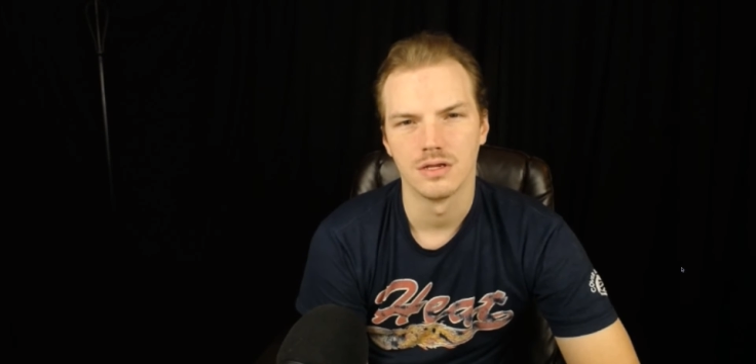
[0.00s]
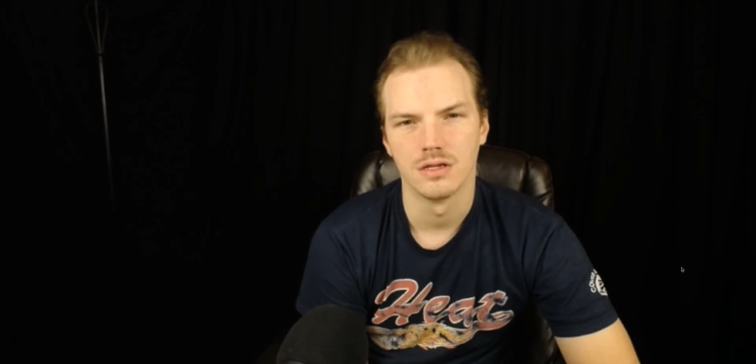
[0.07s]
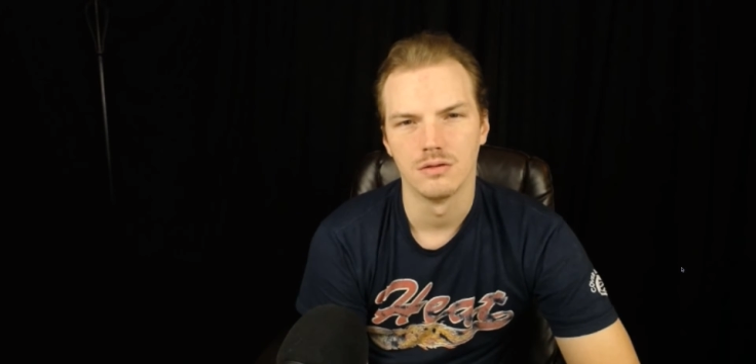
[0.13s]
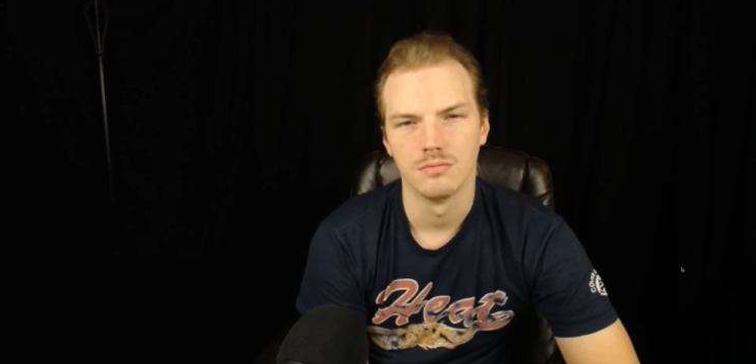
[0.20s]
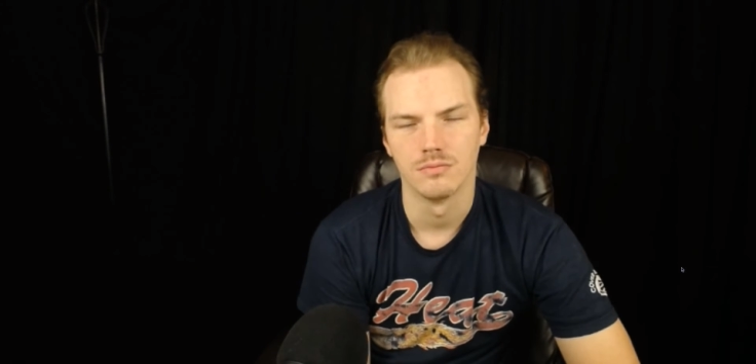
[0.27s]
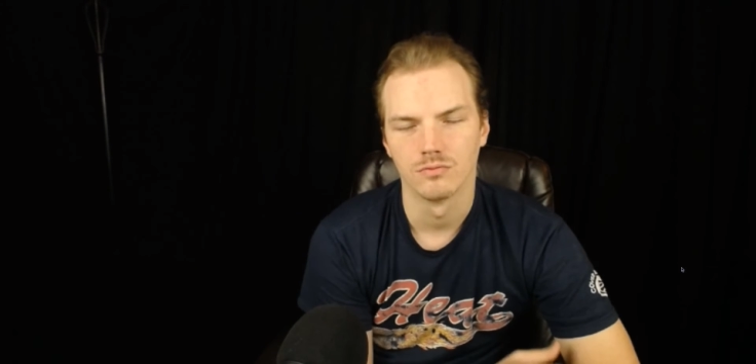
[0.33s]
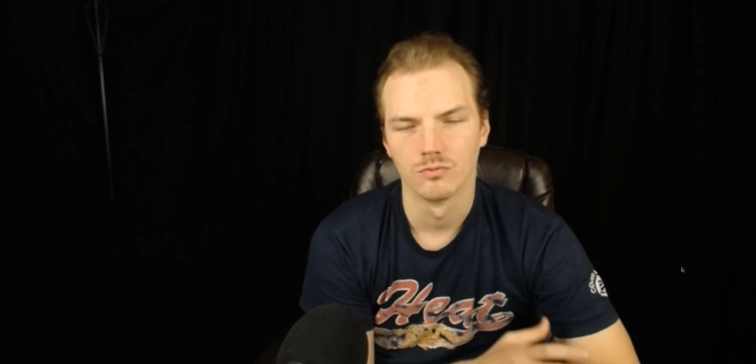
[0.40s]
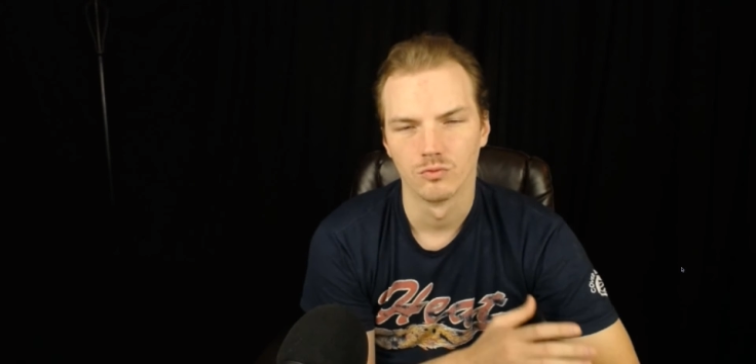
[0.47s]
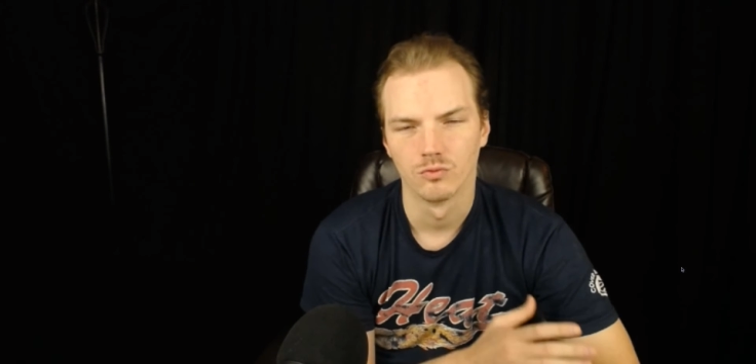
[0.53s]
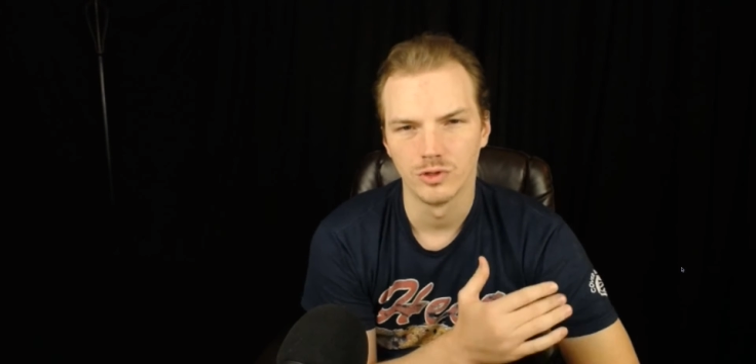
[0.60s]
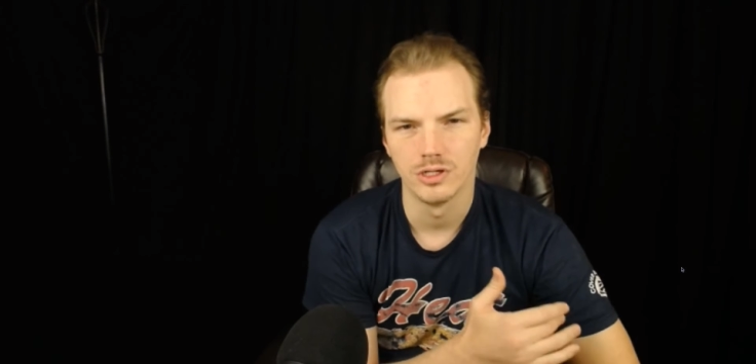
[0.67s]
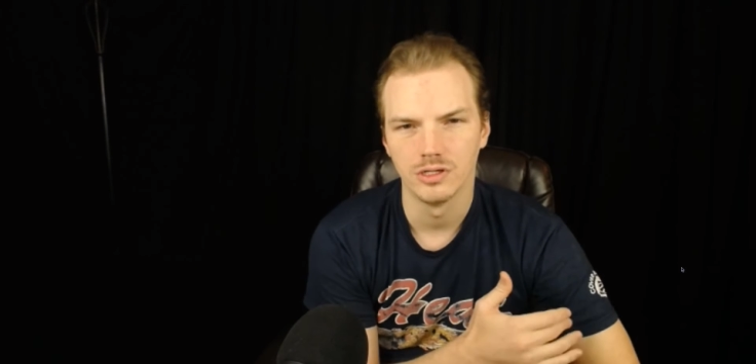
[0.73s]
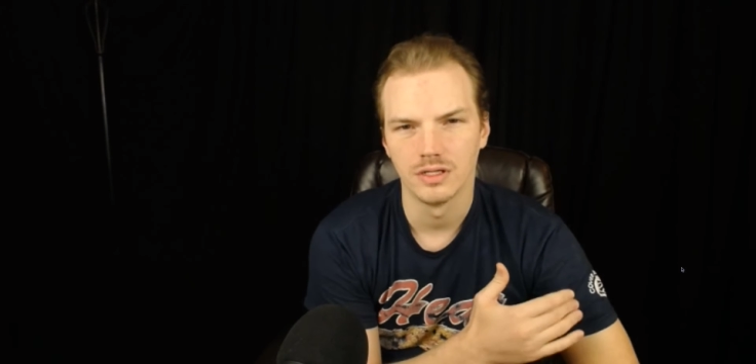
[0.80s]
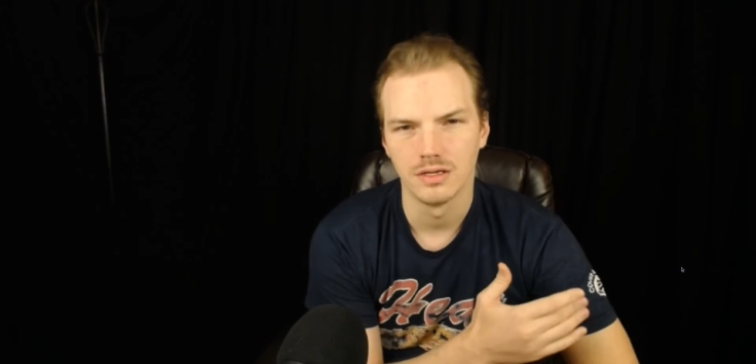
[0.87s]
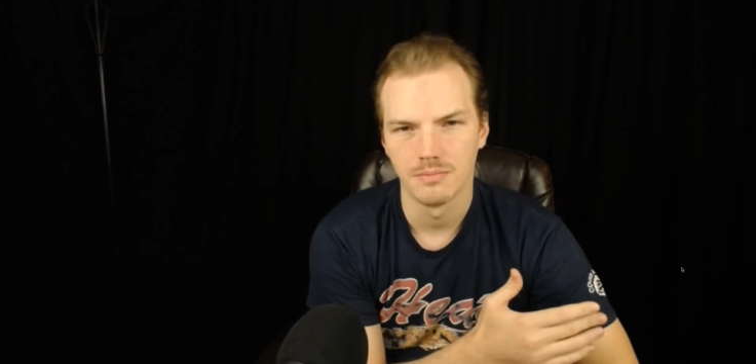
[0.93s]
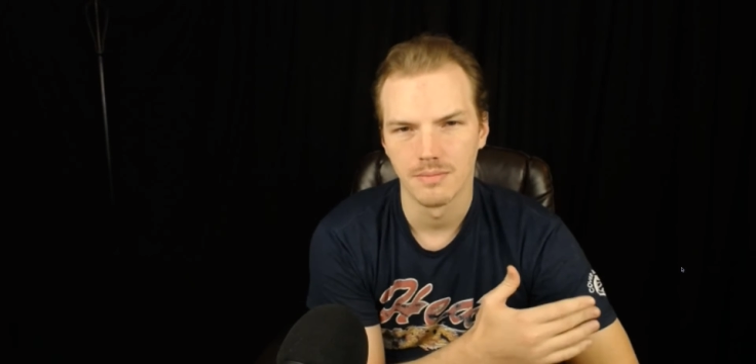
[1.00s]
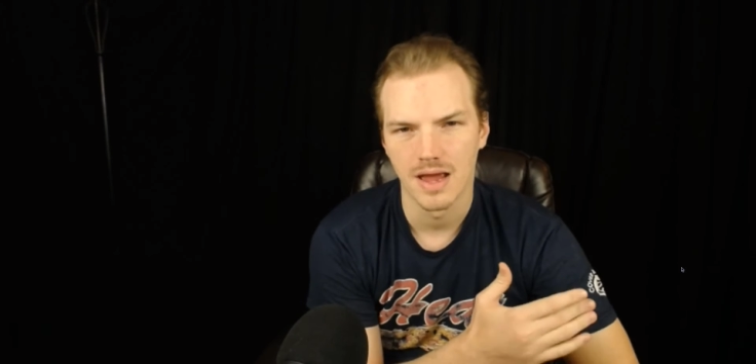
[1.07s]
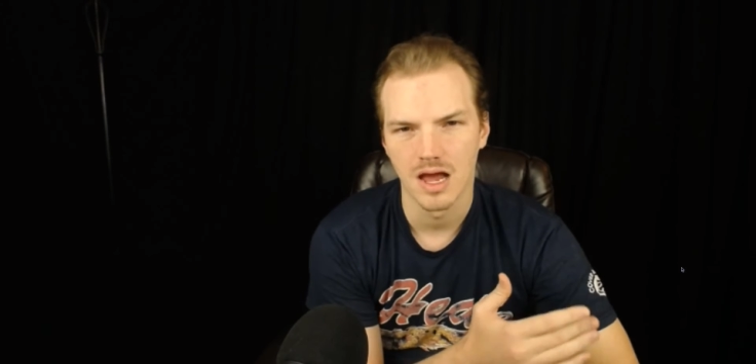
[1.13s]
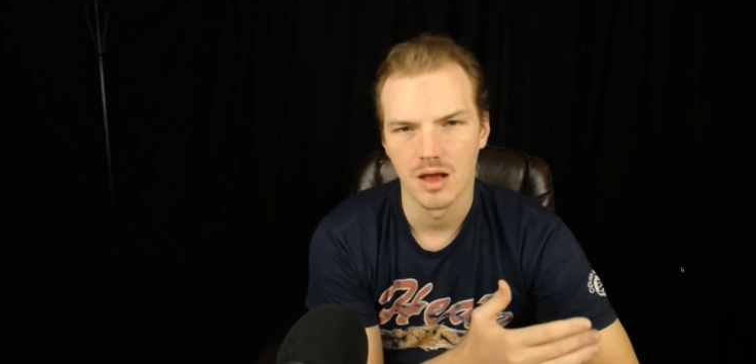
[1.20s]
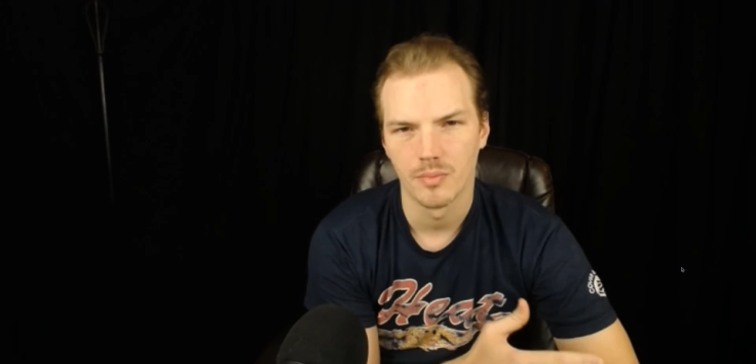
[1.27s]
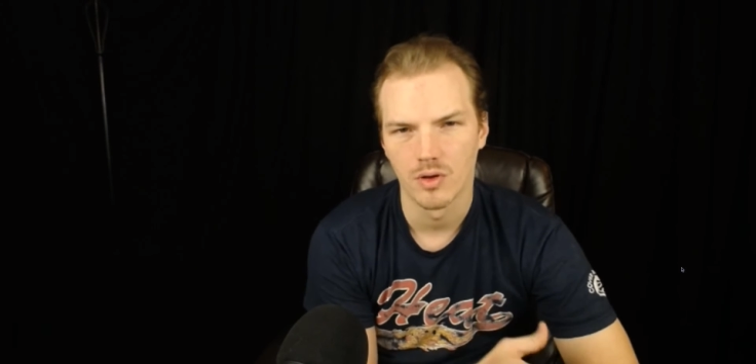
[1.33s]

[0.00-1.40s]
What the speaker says: and really map